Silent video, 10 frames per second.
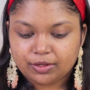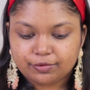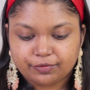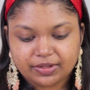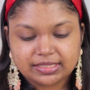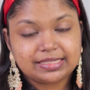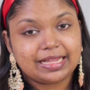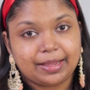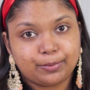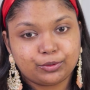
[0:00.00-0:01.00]
First,
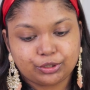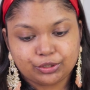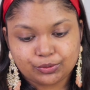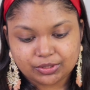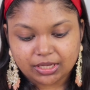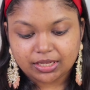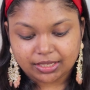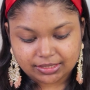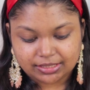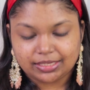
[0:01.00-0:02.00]
I'm going to use a
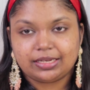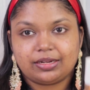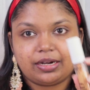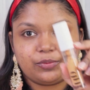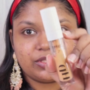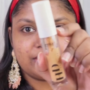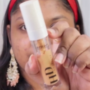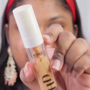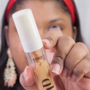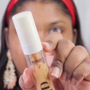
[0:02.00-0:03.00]
concealer, which
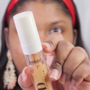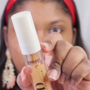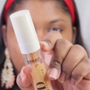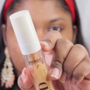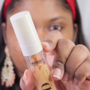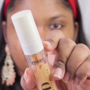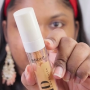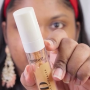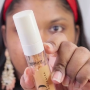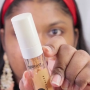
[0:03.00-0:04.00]
is a
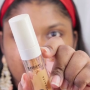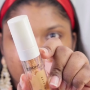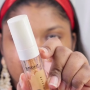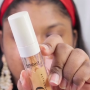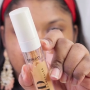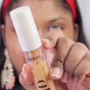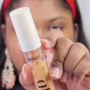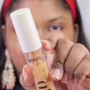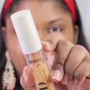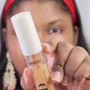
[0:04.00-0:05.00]
beautiful full coverage
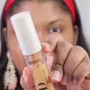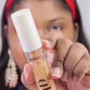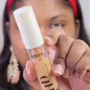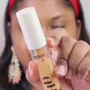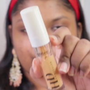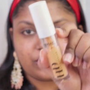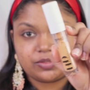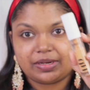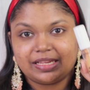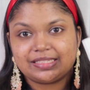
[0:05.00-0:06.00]
concealer from Inside
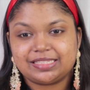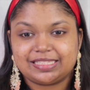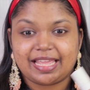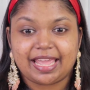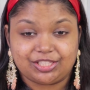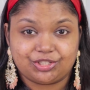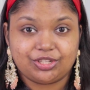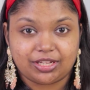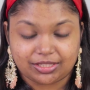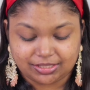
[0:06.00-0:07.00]
Cosmetics. It's their
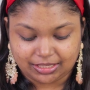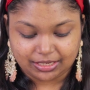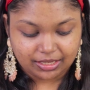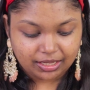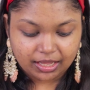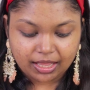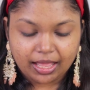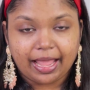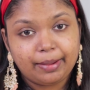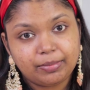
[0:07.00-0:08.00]
HD concealer.
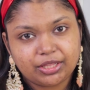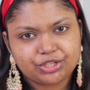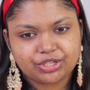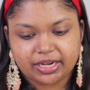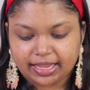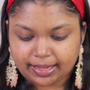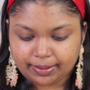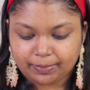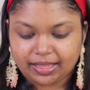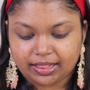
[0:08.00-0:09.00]
I'm in the shade
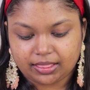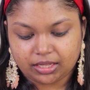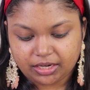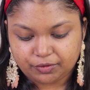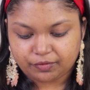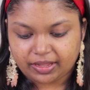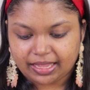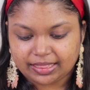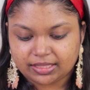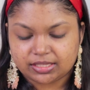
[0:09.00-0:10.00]

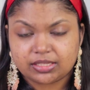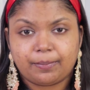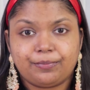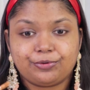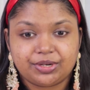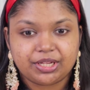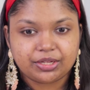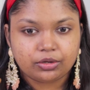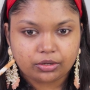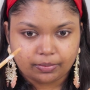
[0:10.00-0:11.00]
MN35 and this is a pretty
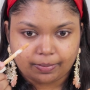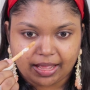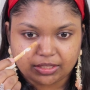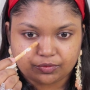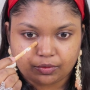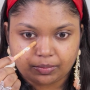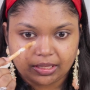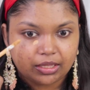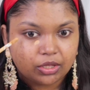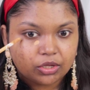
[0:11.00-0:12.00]
good match for
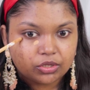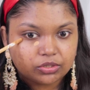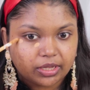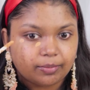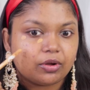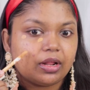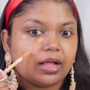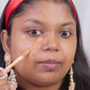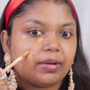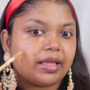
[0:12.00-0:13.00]
me. So I'm going
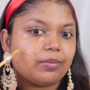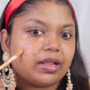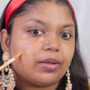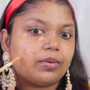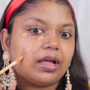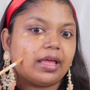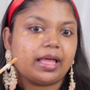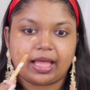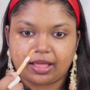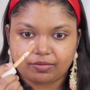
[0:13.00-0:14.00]
to apply wherever I
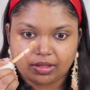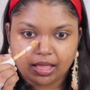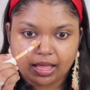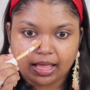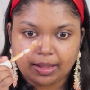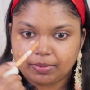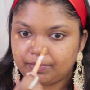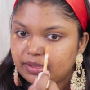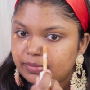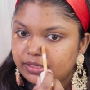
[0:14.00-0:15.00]
have
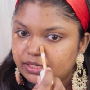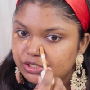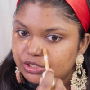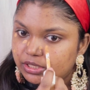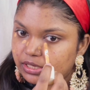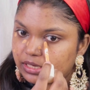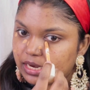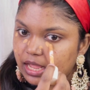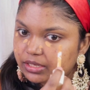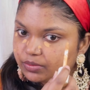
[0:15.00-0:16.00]
hyperpigmentation,
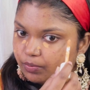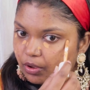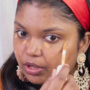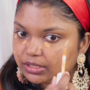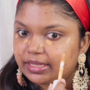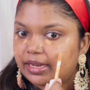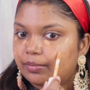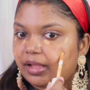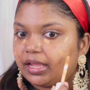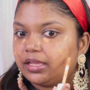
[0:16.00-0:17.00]
dark spots
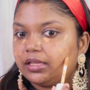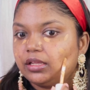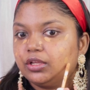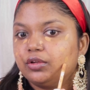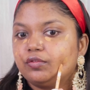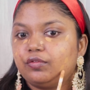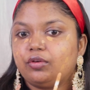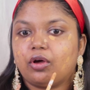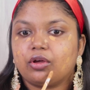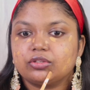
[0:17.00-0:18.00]
and my
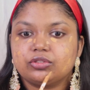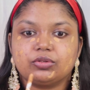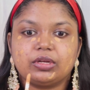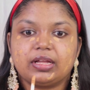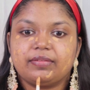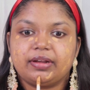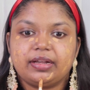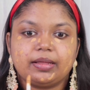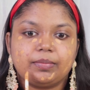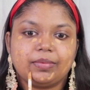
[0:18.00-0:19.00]
flaws to cover
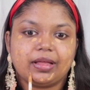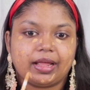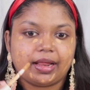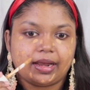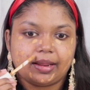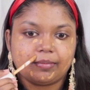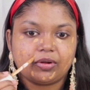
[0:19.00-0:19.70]
it up, and I'm